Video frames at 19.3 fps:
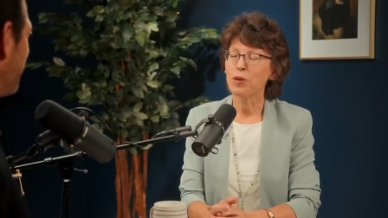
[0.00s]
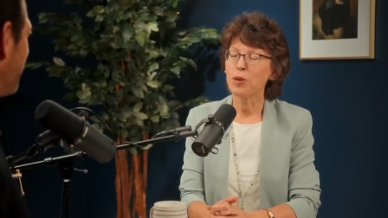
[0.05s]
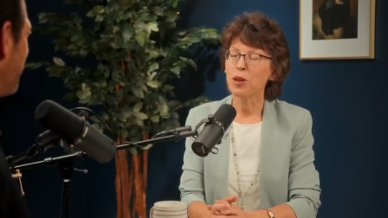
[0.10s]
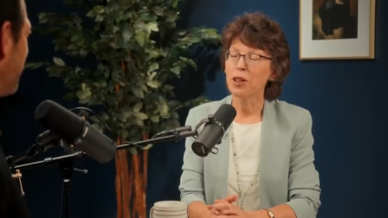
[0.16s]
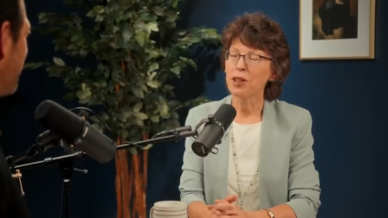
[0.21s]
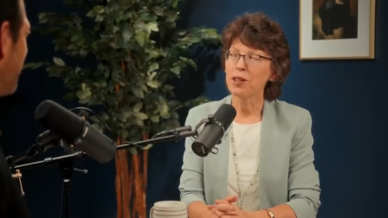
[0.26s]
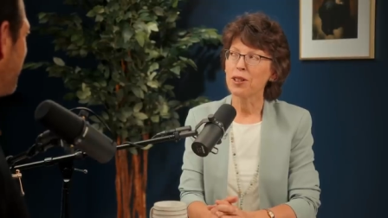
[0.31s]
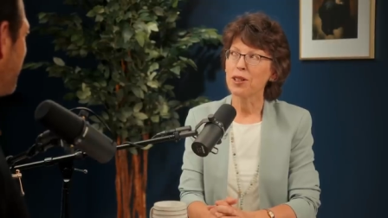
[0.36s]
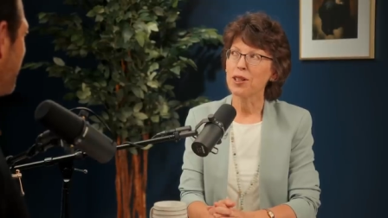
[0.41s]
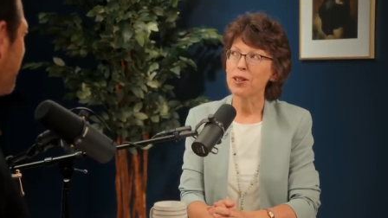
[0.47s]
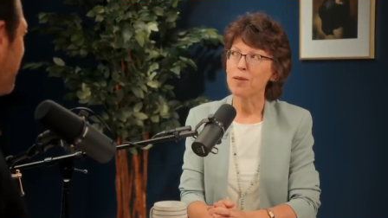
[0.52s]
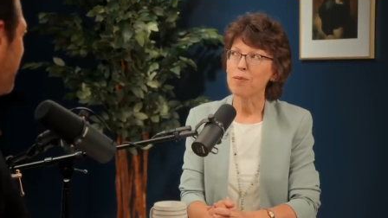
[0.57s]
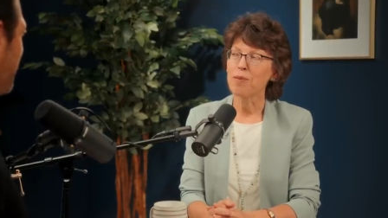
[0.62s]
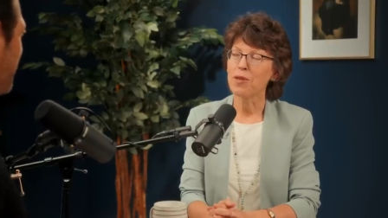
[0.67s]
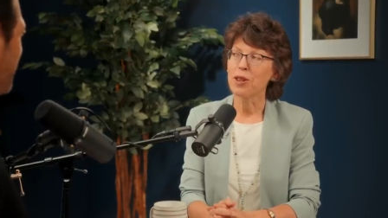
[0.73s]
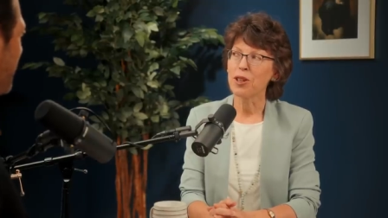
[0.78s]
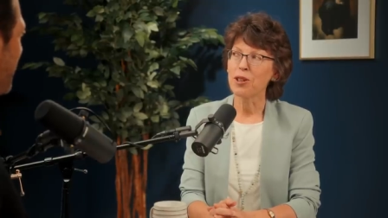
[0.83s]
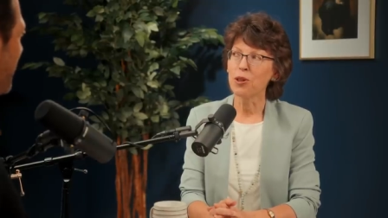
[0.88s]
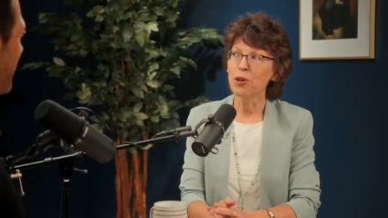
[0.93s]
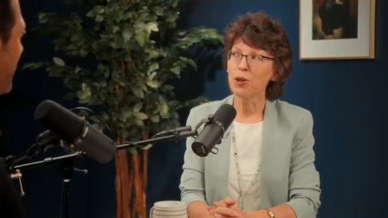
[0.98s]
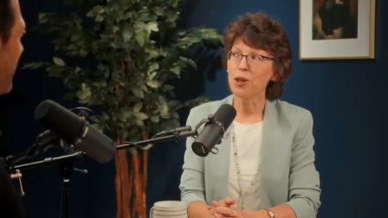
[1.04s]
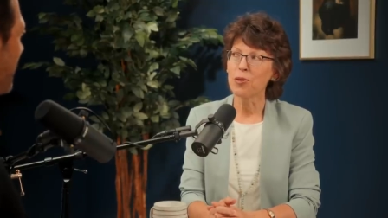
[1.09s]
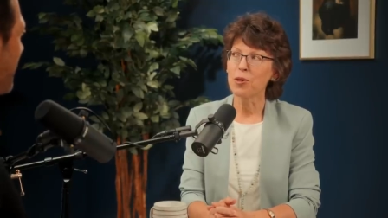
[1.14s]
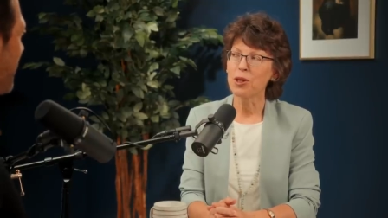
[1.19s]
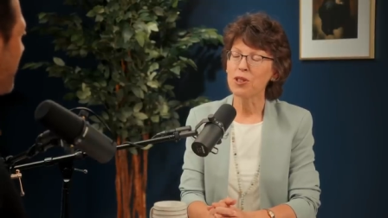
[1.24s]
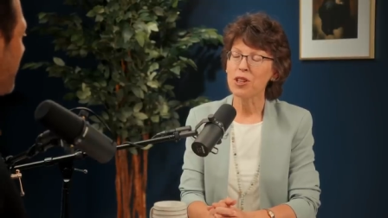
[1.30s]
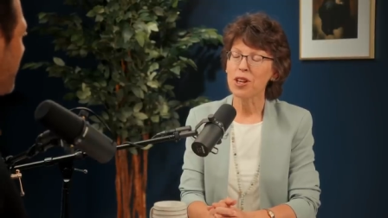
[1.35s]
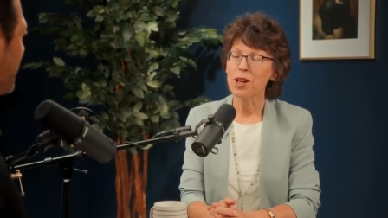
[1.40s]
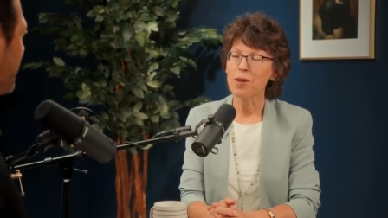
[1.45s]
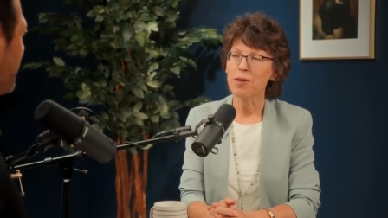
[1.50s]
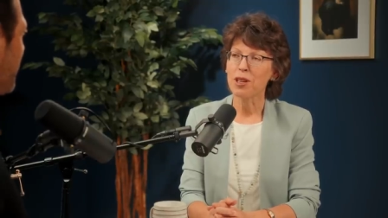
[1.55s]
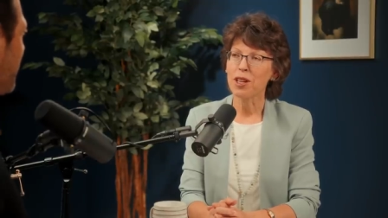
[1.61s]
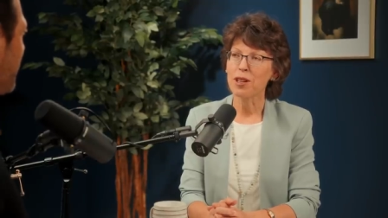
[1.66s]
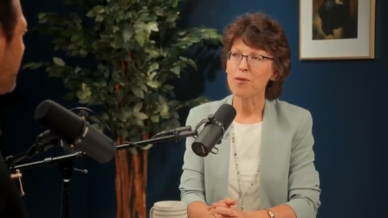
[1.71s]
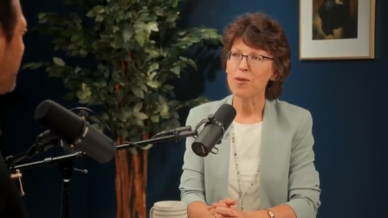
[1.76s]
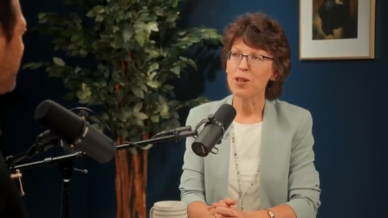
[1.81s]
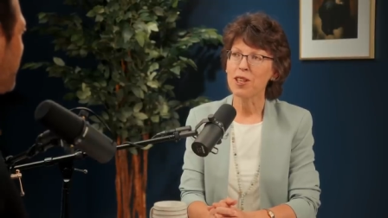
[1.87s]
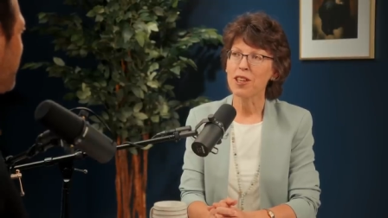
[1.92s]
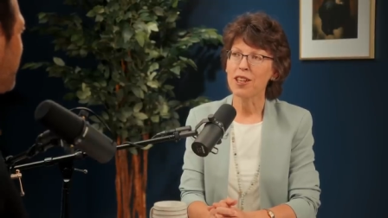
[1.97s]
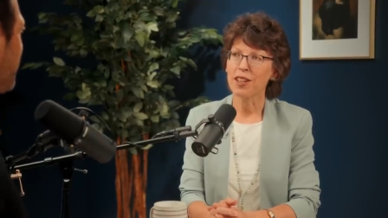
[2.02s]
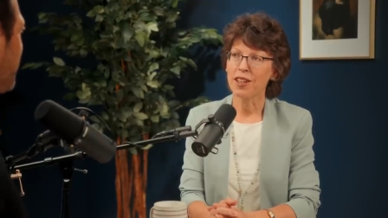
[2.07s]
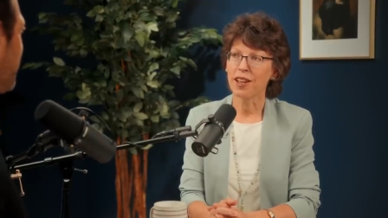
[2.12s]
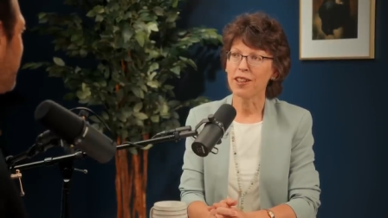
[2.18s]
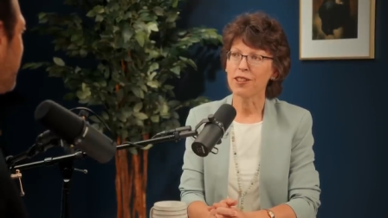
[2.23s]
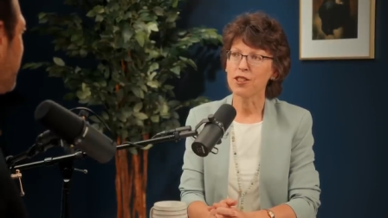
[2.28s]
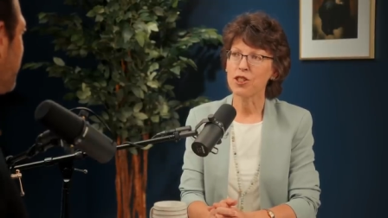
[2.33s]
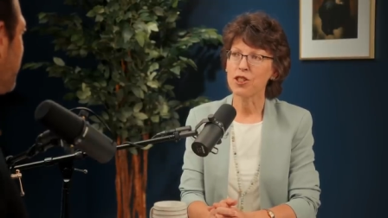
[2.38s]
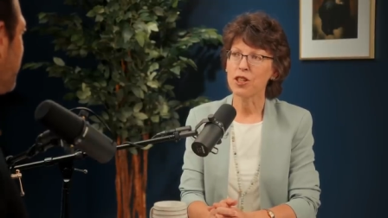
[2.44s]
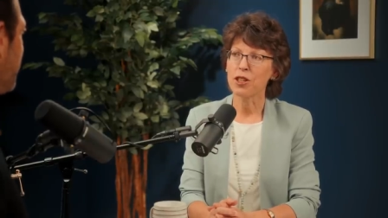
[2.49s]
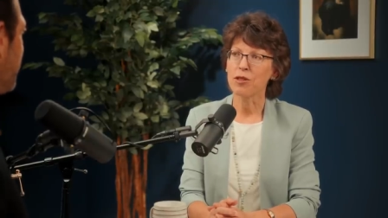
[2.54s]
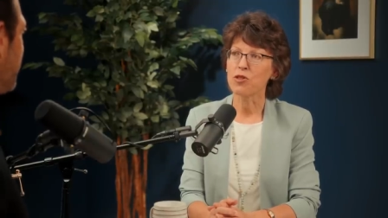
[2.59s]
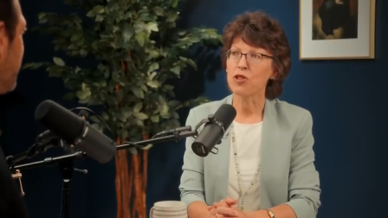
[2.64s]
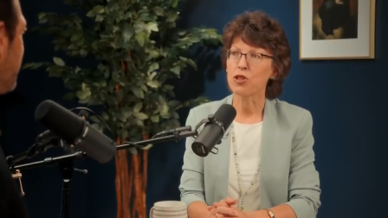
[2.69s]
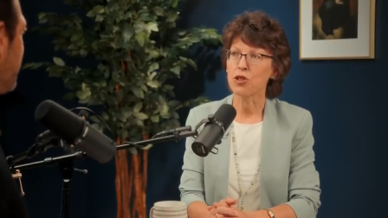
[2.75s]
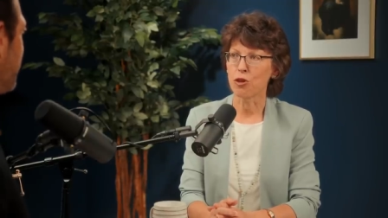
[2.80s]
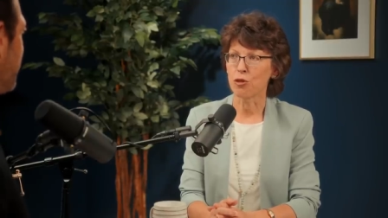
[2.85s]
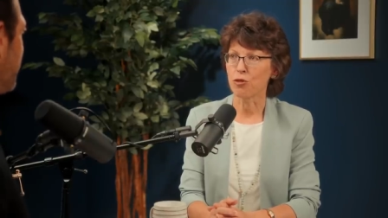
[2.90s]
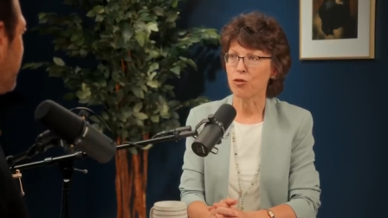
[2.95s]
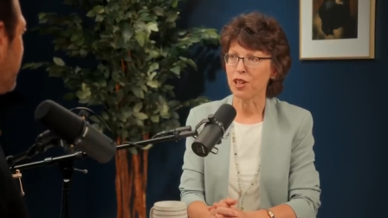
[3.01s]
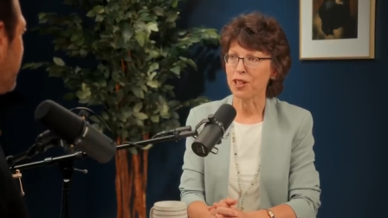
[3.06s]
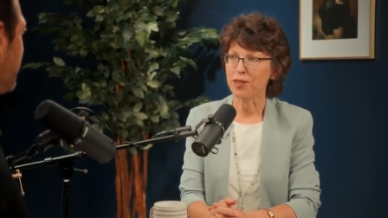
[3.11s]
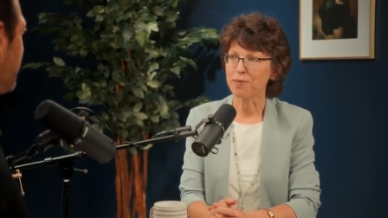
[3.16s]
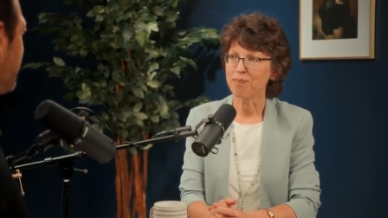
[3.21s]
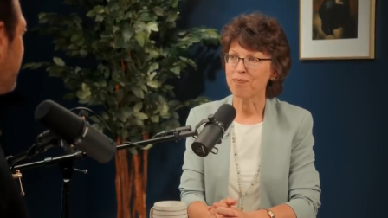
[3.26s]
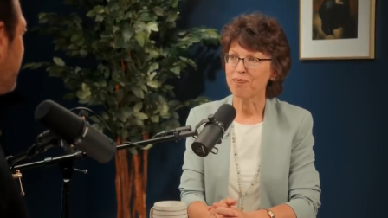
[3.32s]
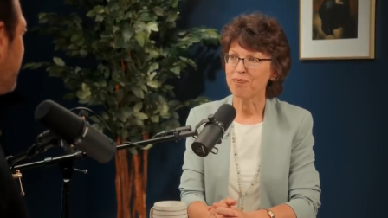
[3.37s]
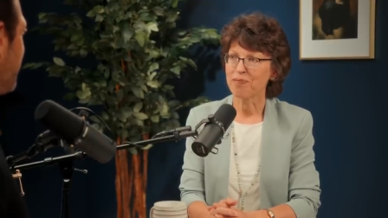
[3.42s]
well um, the Lord one time gave me the analogy of surfing